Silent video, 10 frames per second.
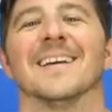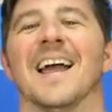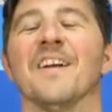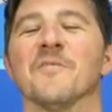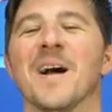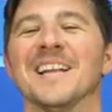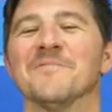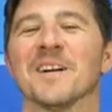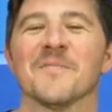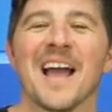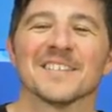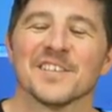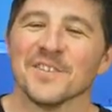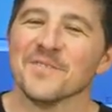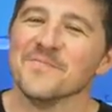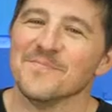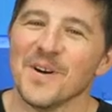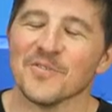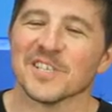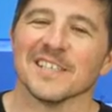Hey everybody, welcome back to
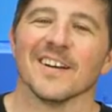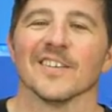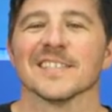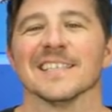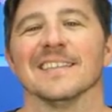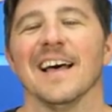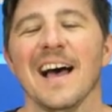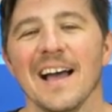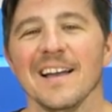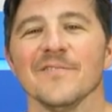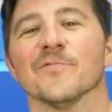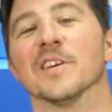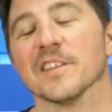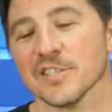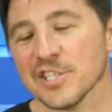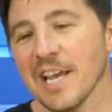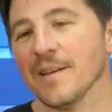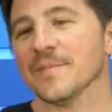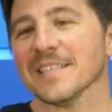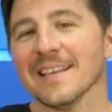Motion RC Live with
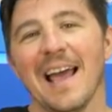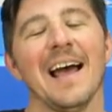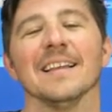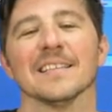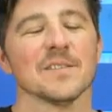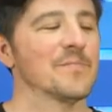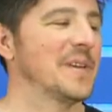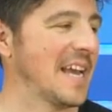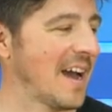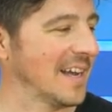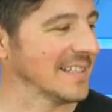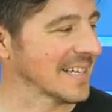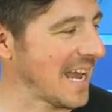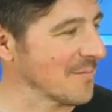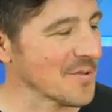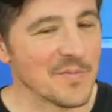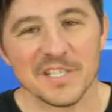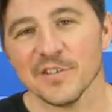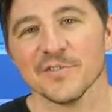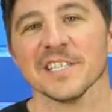James is Alex behind the camera
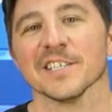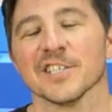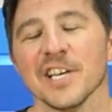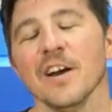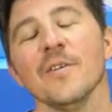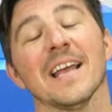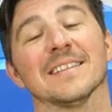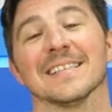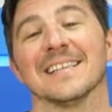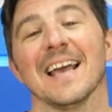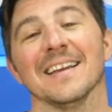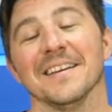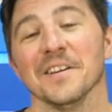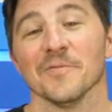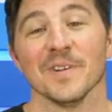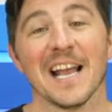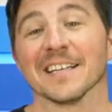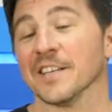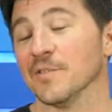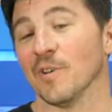producing the show and today we got
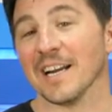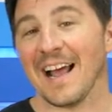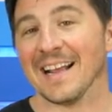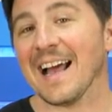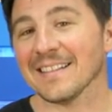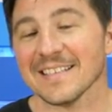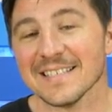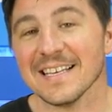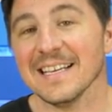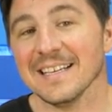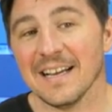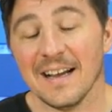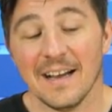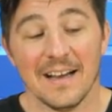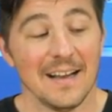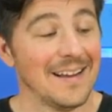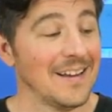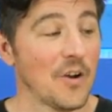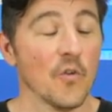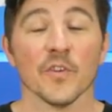a good one. I got this thing
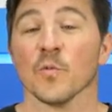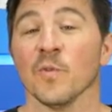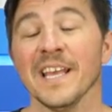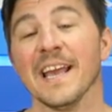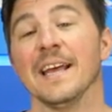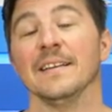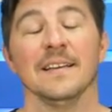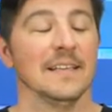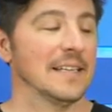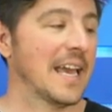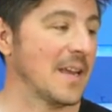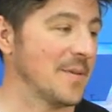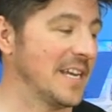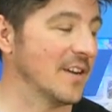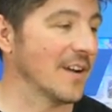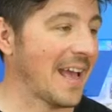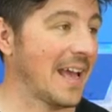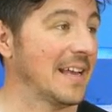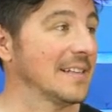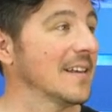uh, over the weekend, came here
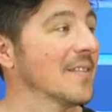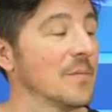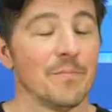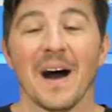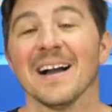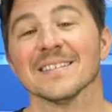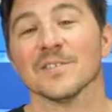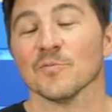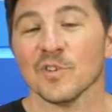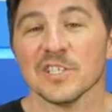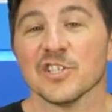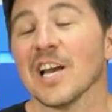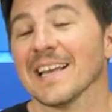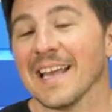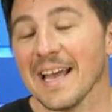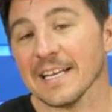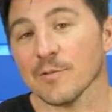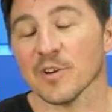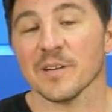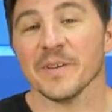and the box was gigantic.
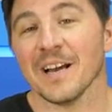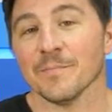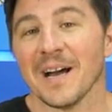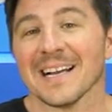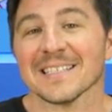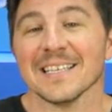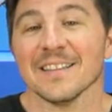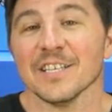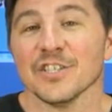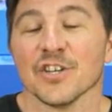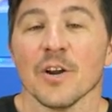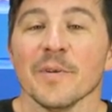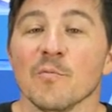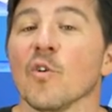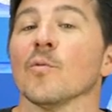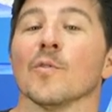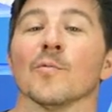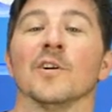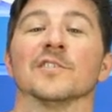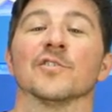We're going to be unboxing the German World
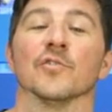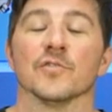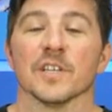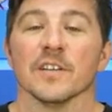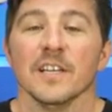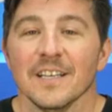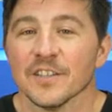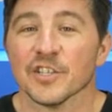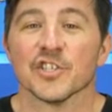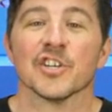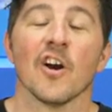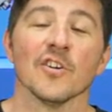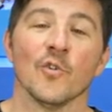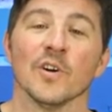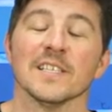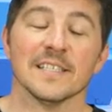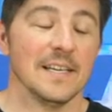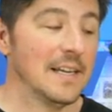War I cruiser, the Scharnhorst.